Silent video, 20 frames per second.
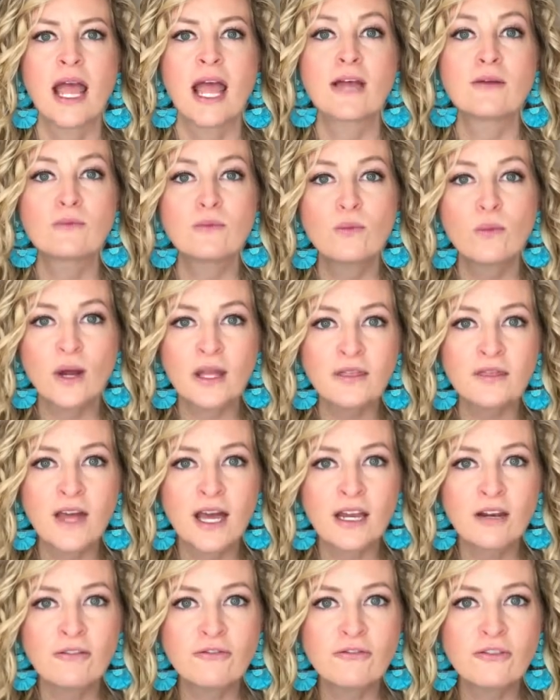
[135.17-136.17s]
And with
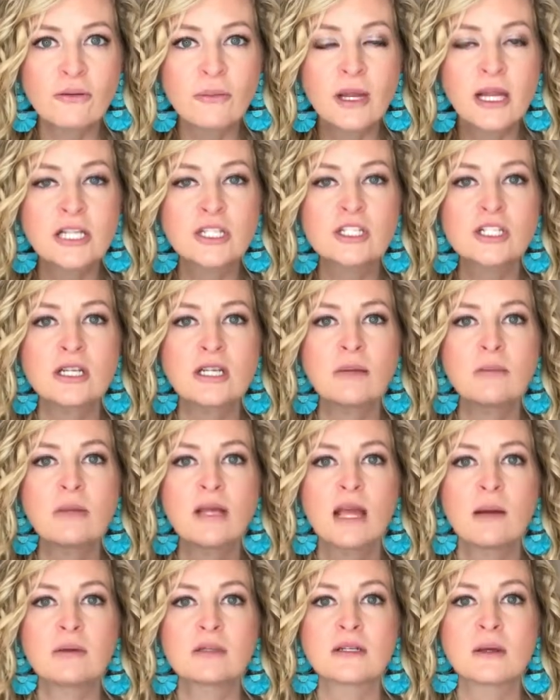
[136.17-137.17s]
that information, be
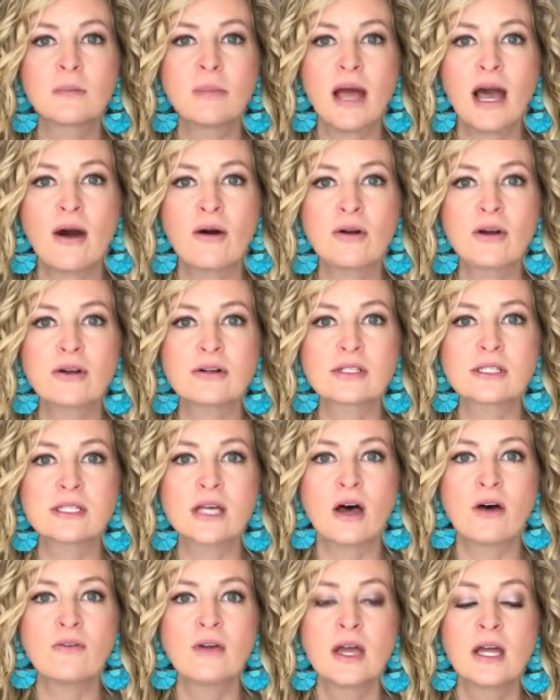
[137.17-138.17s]
able to empower
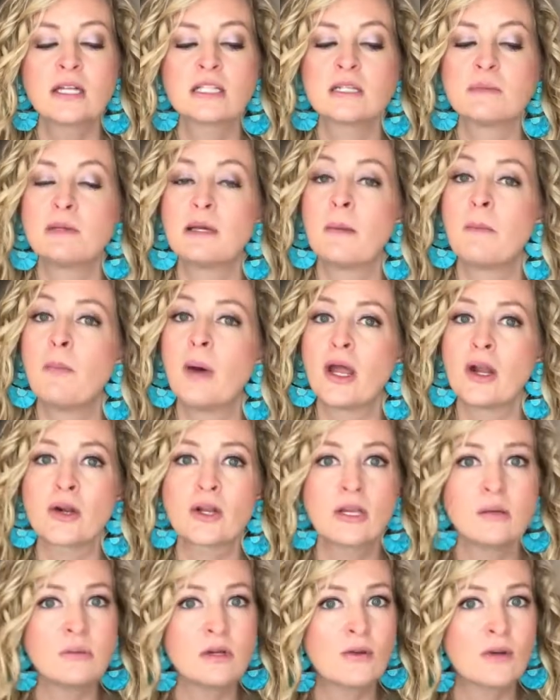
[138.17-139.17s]
yourself to be a better
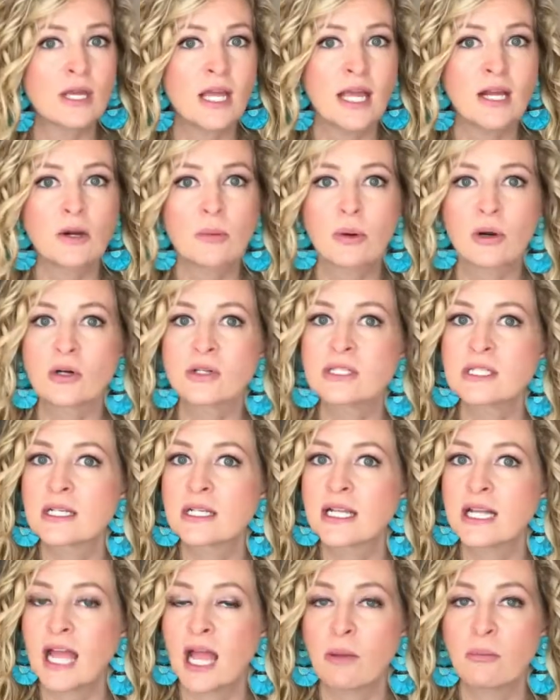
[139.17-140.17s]
communicator
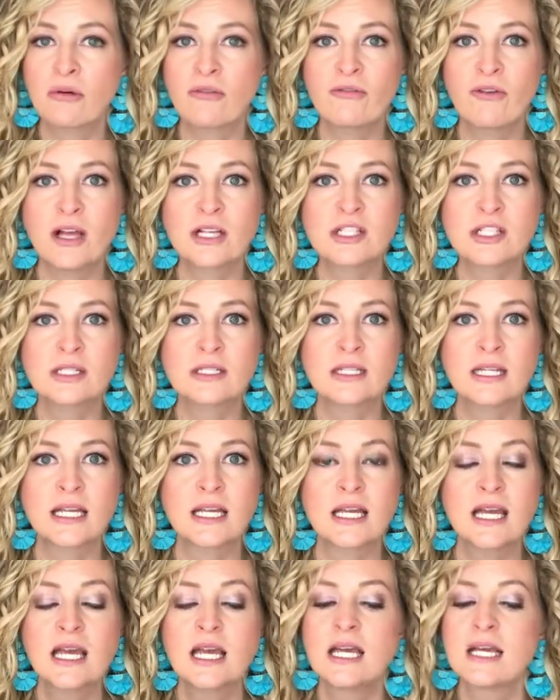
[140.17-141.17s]
personally and
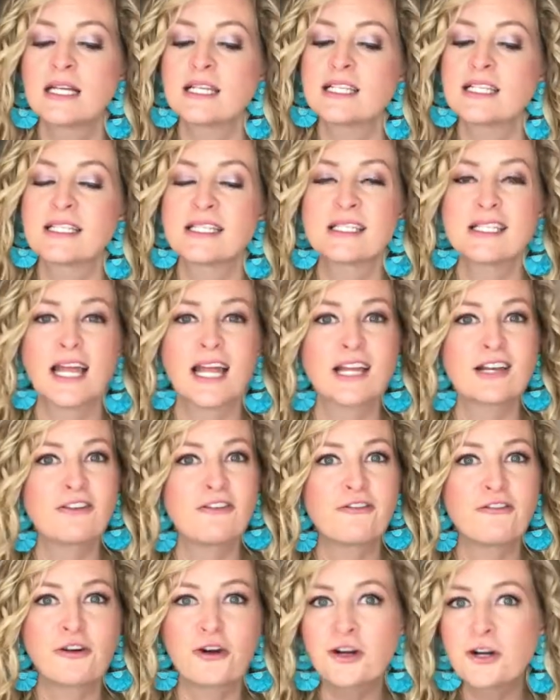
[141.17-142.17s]
professionally, to stand
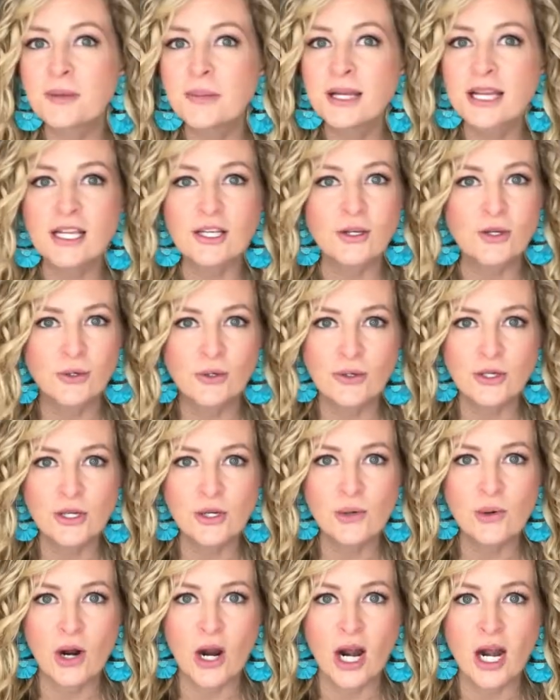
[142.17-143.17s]
firm in who
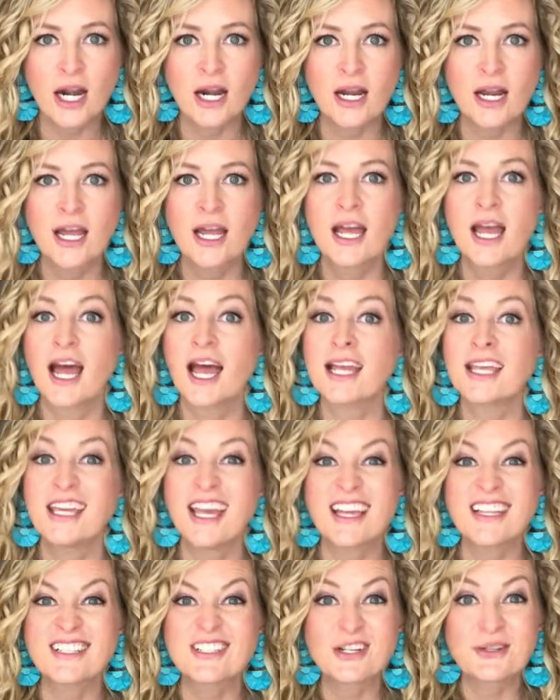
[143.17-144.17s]
you are,
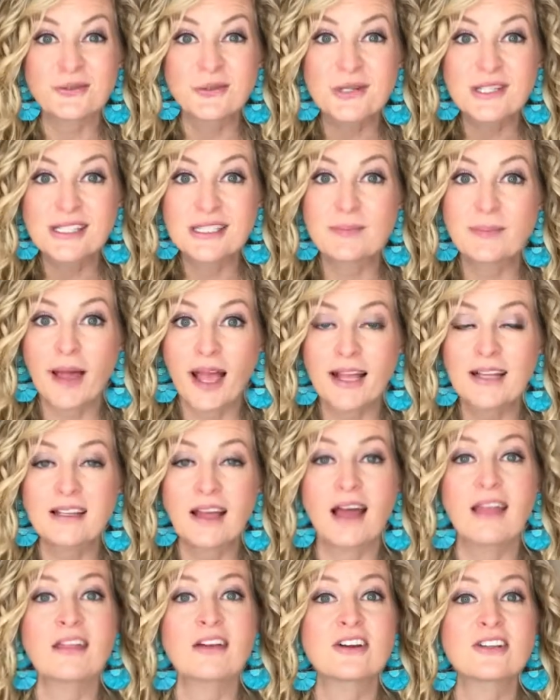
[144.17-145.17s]
again, to respect
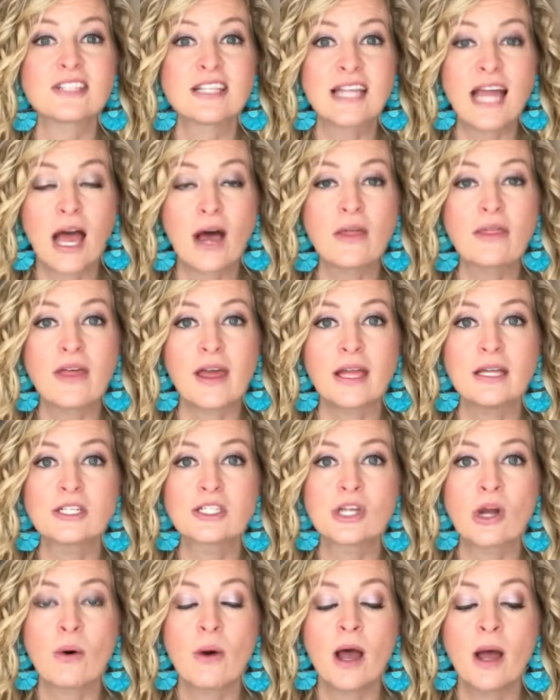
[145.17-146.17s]
others and how they
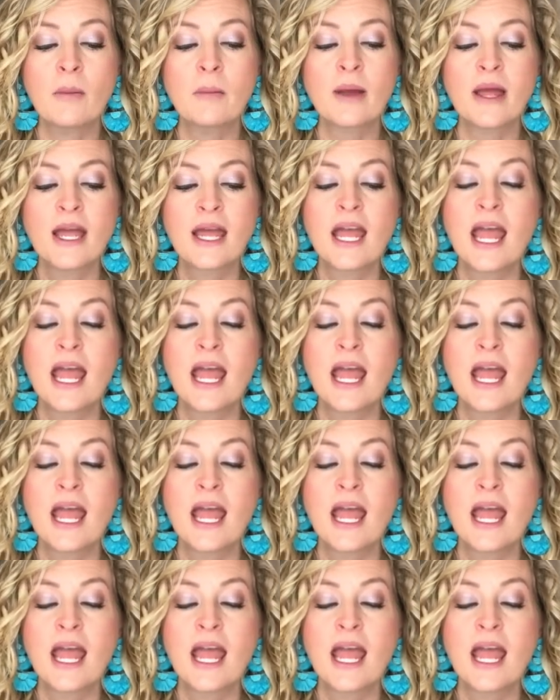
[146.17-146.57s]
show up,